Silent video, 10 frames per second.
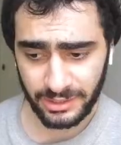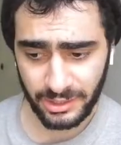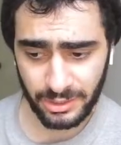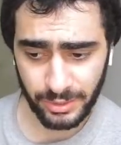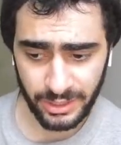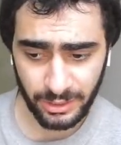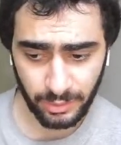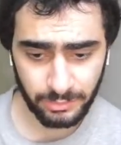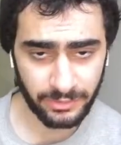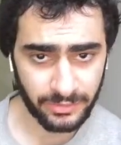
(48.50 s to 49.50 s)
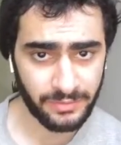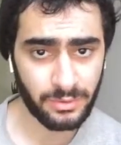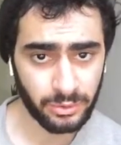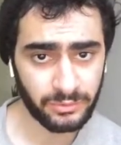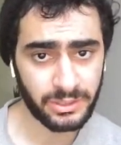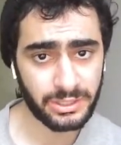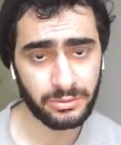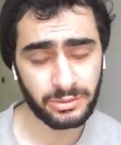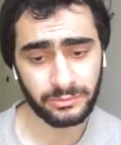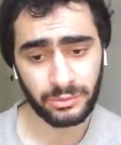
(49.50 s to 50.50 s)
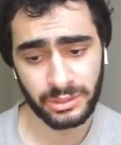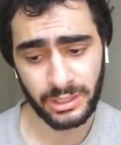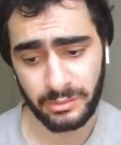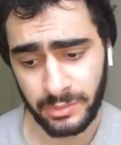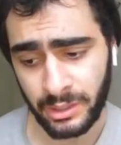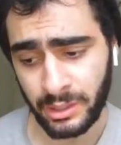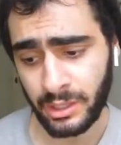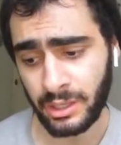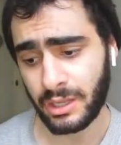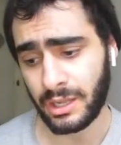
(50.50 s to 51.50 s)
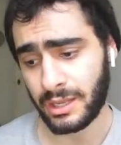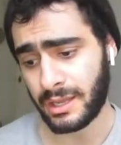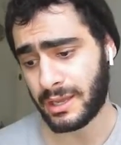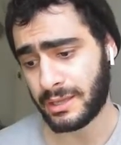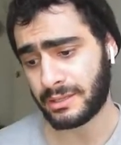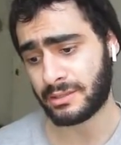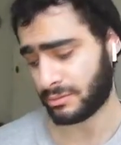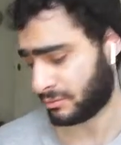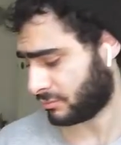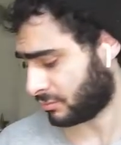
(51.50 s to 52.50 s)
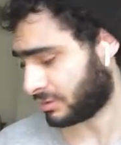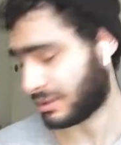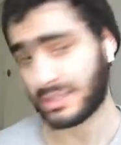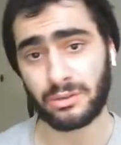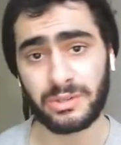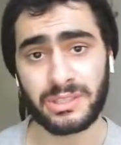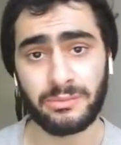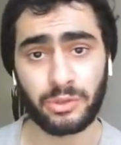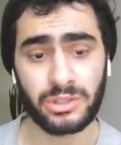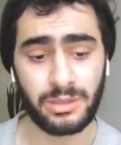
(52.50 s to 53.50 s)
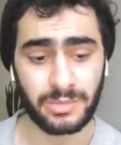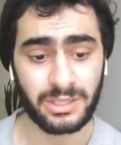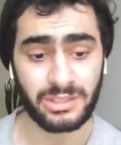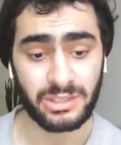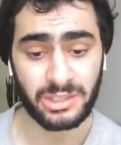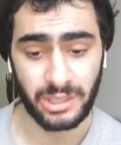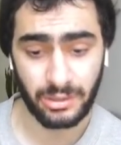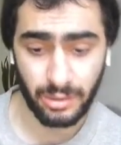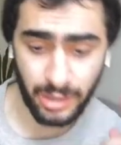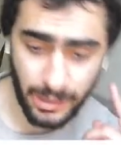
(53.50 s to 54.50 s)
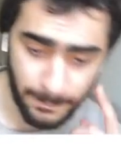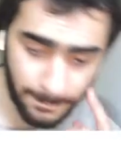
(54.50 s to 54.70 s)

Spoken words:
get to ranking one of my favorite movie series of all time. And let's not waste any more time and get to this shit, alright?